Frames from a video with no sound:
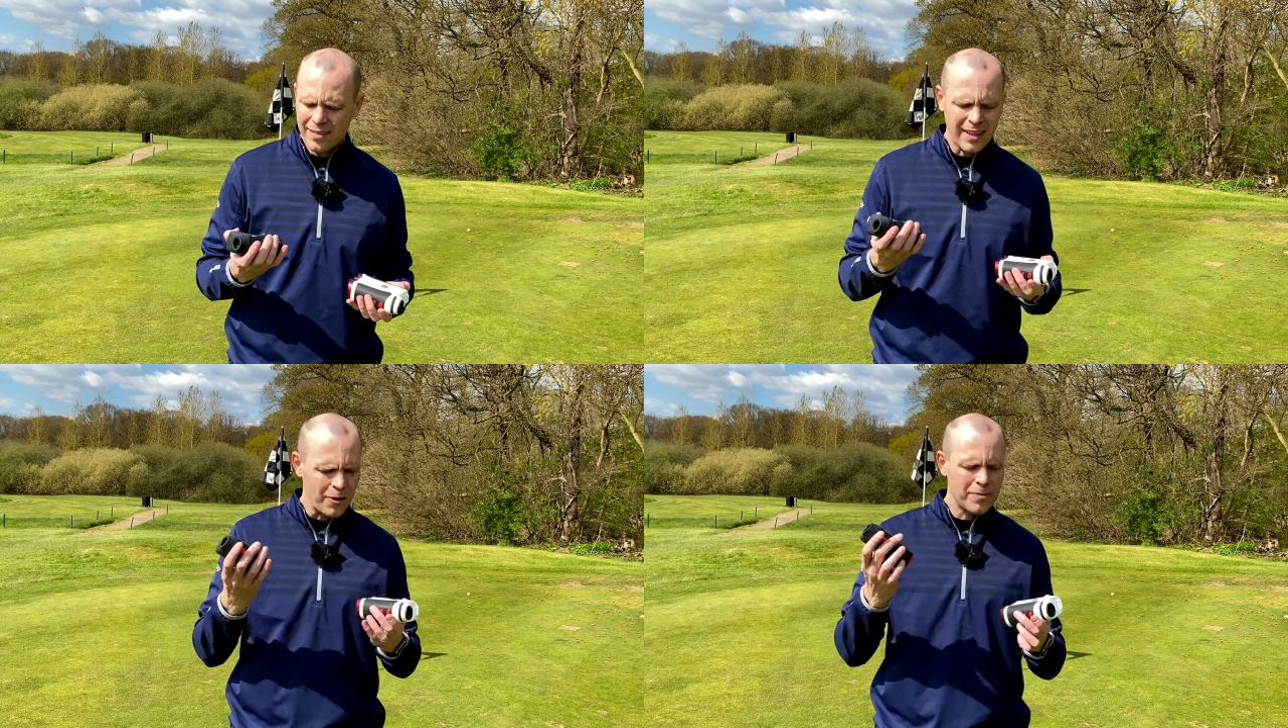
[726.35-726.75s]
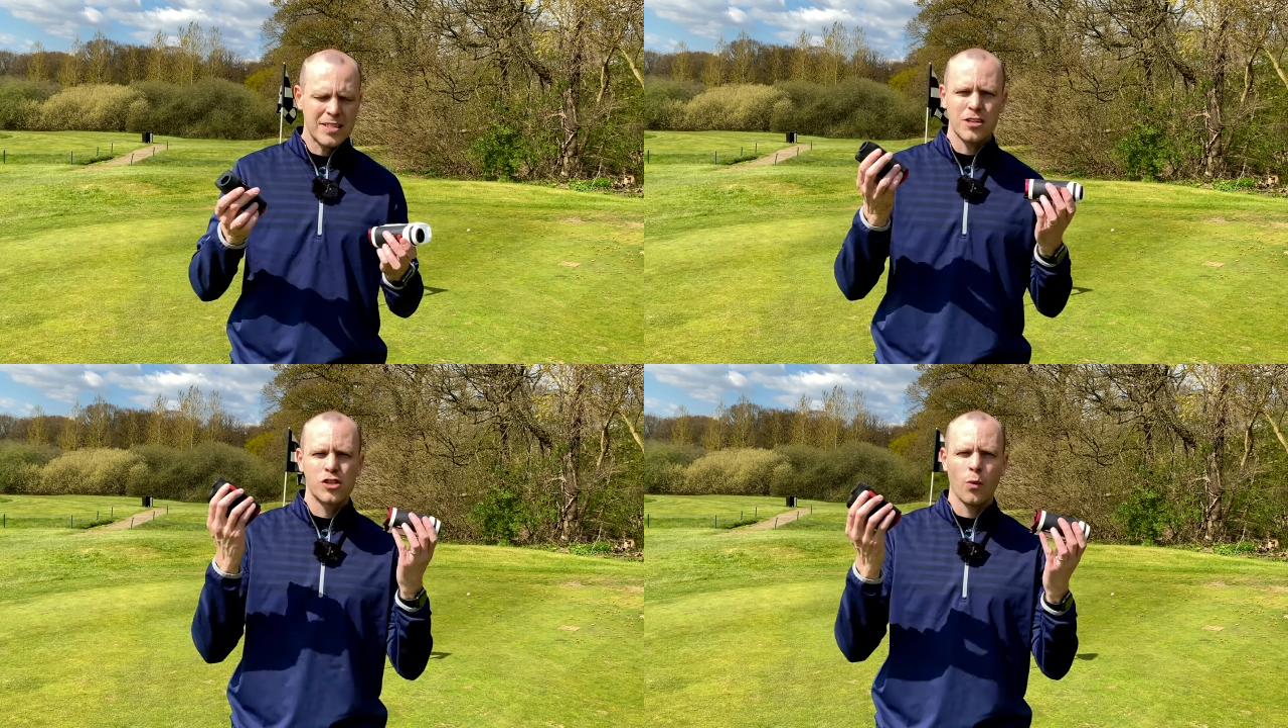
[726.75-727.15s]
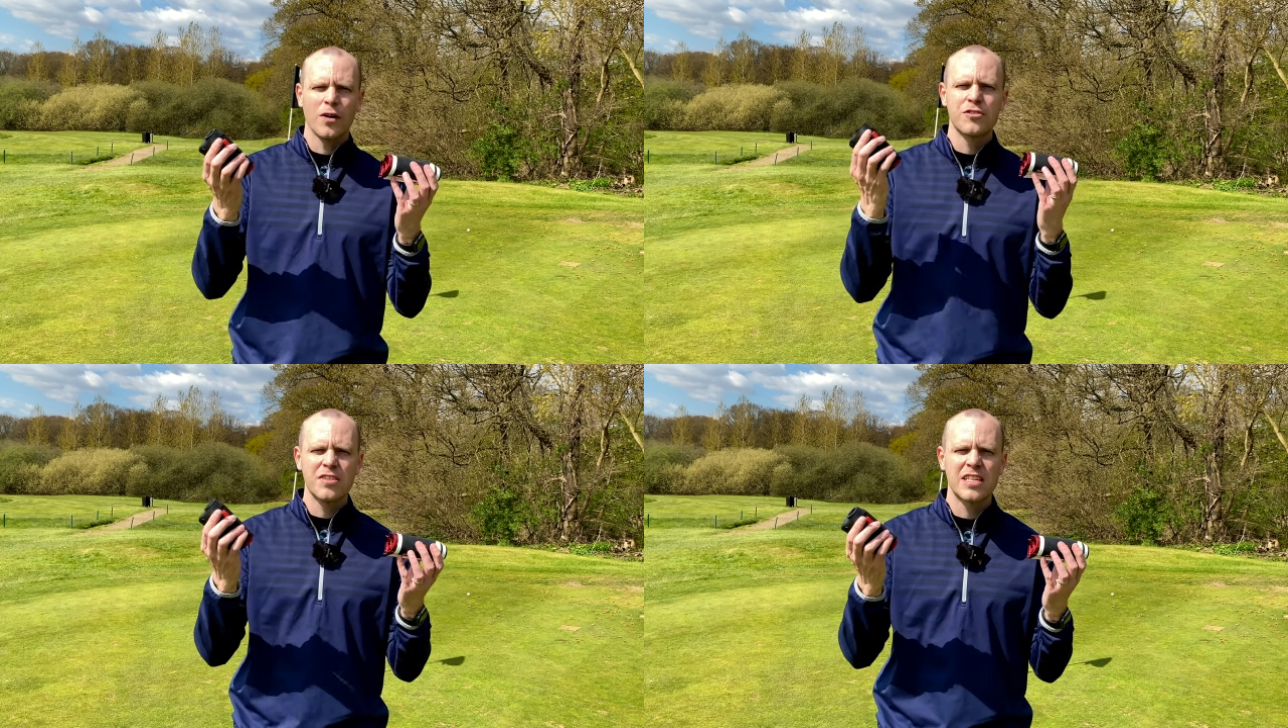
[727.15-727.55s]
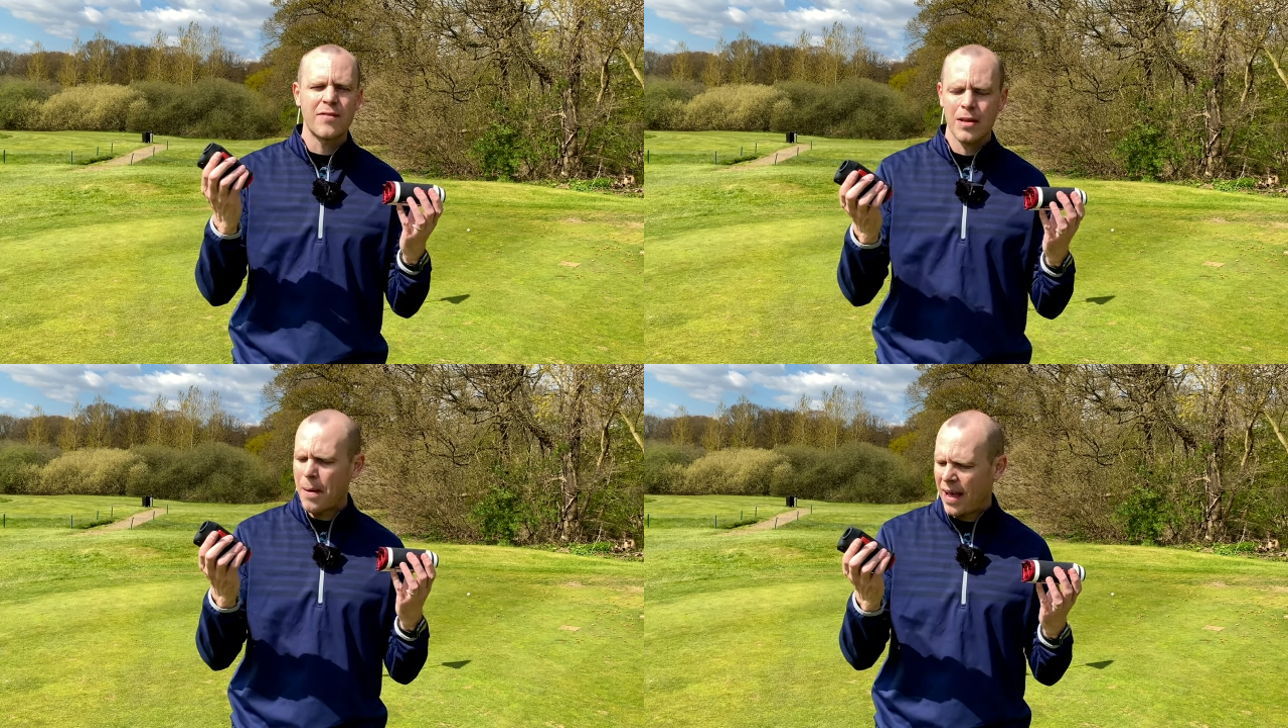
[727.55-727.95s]
you know, there's a
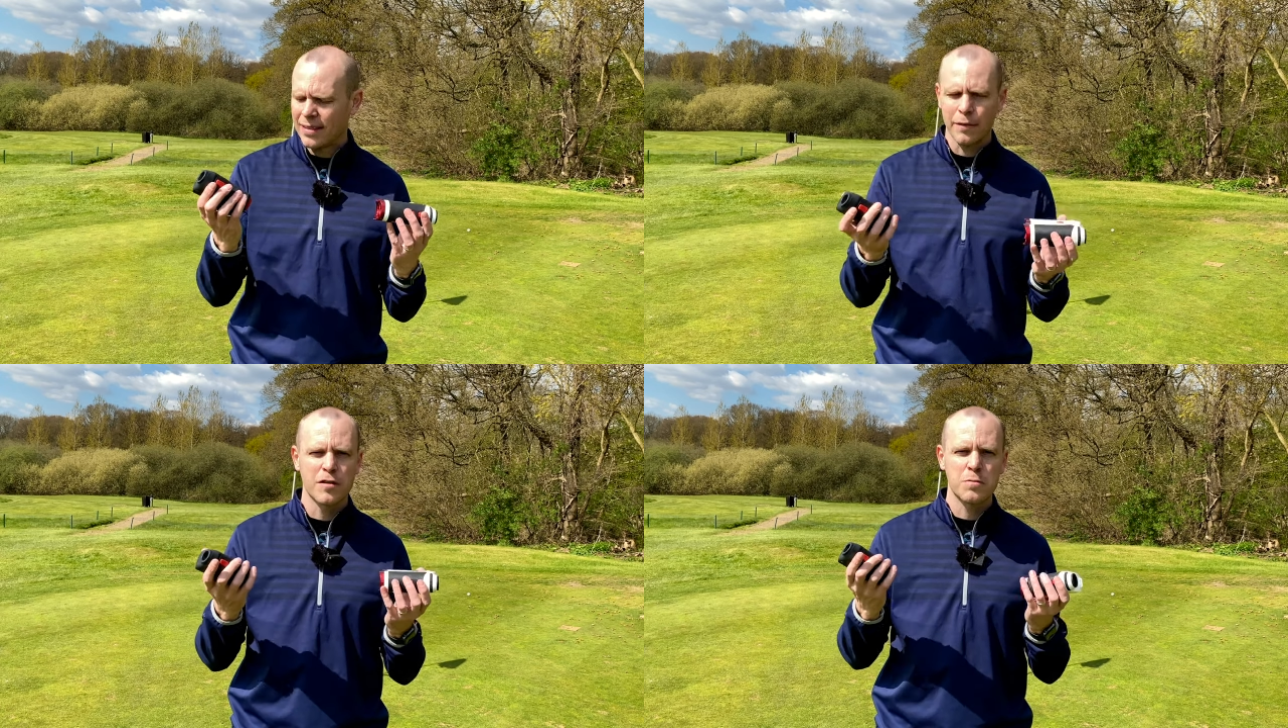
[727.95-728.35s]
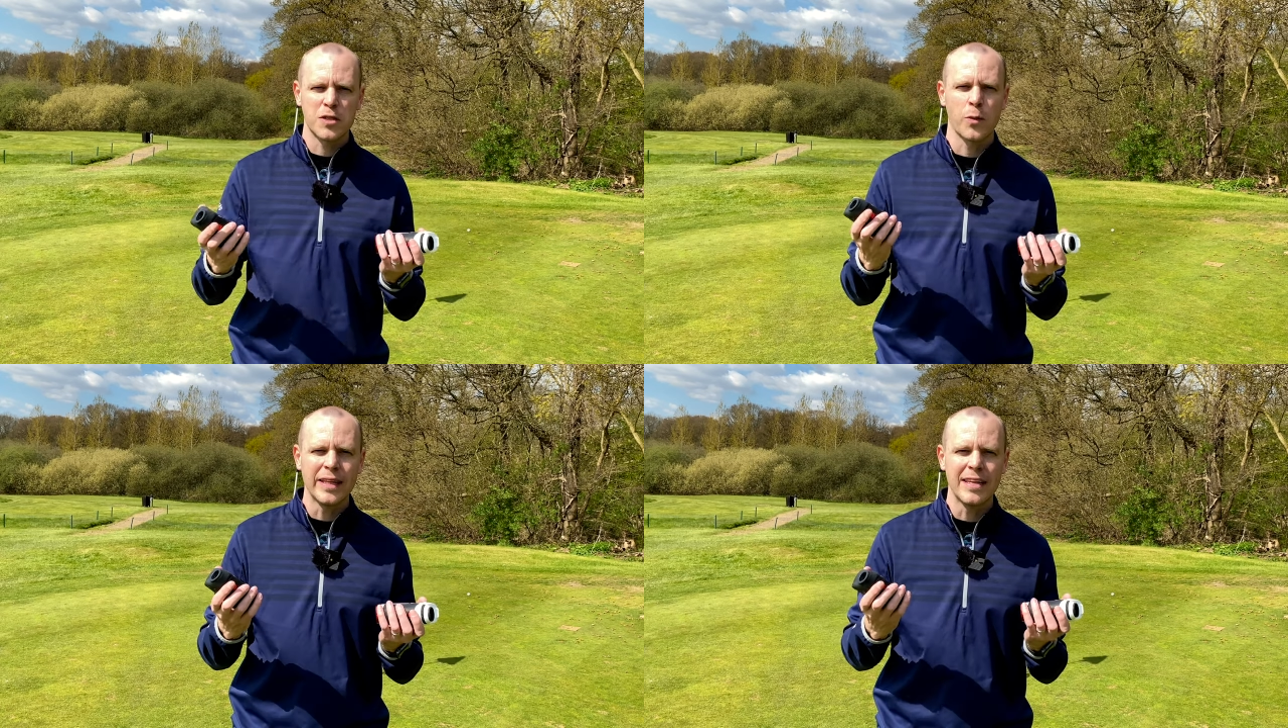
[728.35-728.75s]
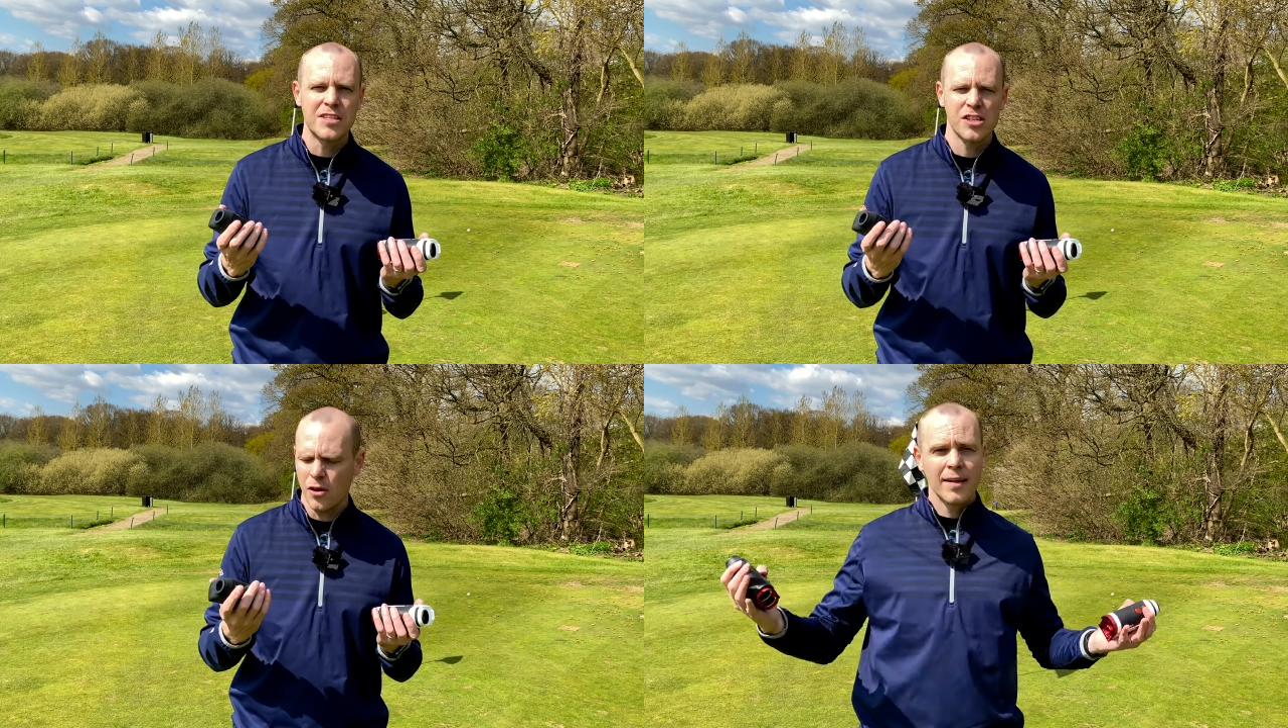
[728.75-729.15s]
£270 difference between these two.